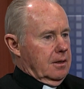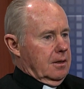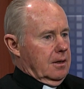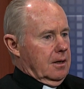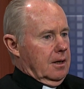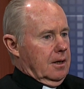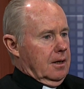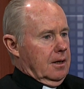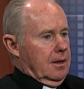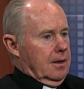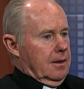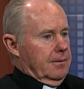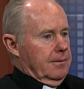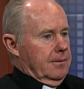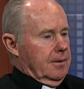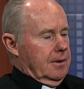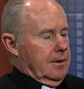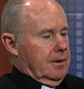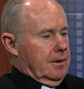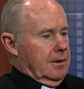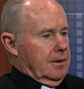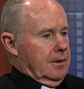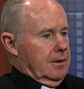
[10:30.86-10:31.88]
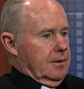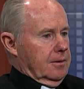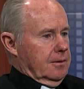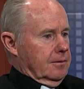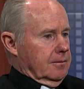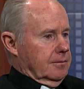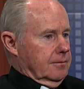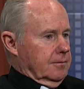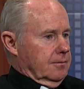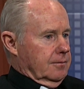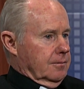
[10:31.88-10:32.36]
Um,
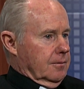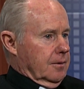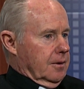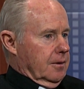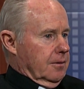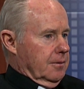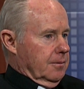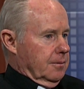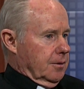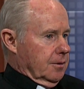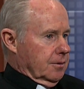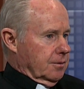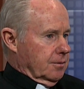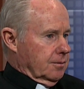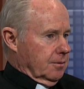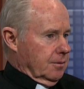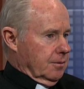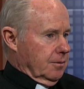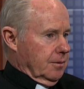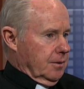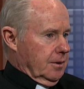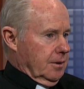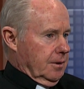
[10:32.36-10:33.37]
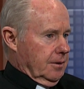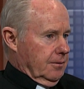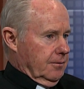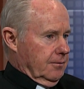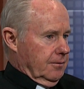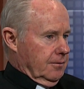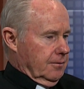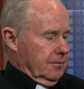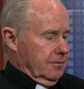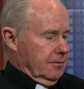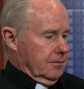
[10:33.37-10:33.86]
in one of the books we're reading,
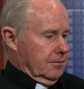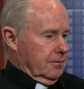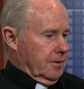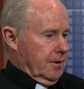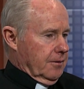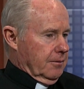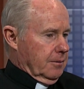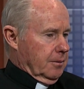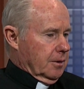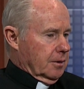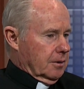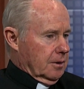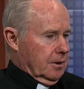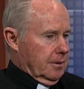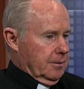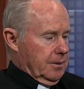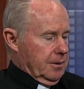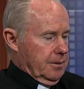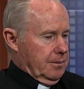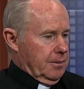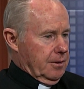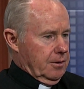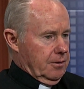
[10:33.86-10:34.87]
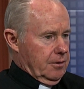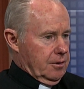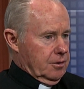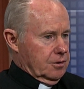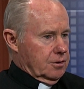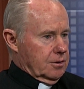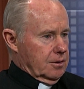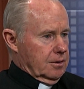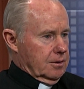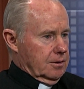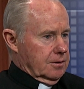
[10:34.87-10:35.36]
we have a book club in the
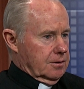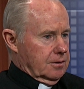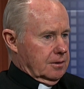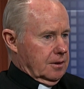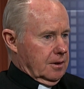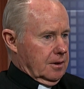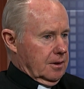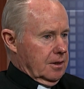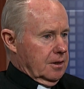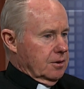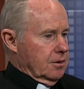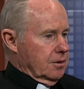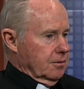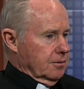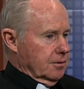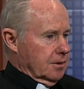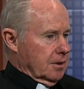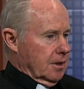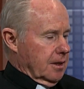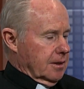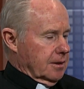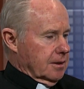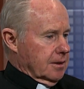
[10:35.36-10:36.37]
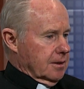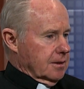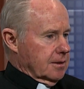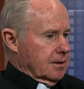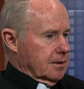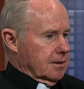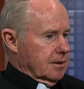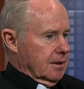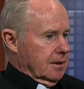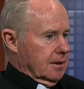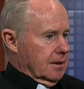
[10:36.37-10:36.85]
parish, and it's uh, Into His
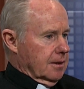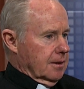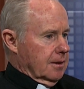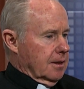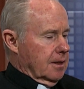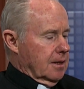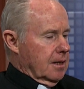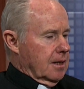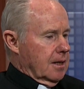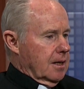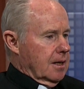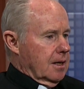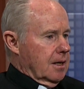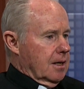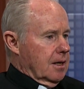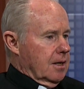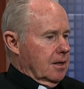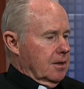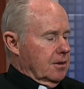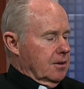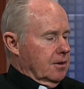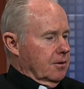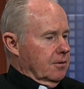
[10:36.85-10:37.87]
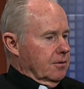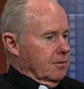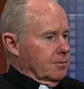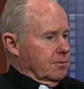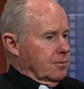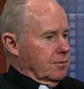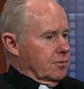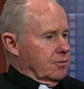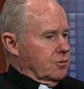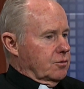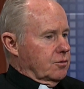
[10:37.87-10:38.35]
Likeness. Uh, you know,
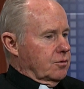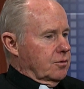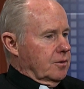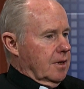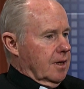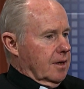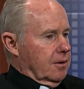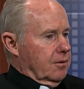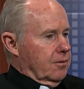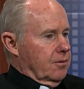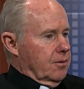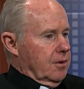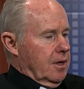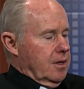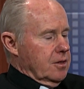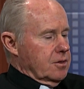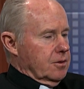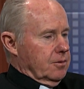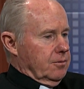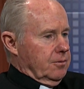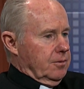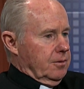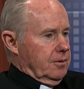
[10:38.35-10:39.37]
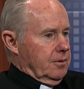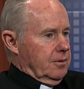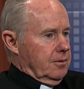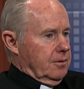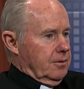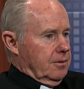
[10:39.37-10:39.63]
the creation, we,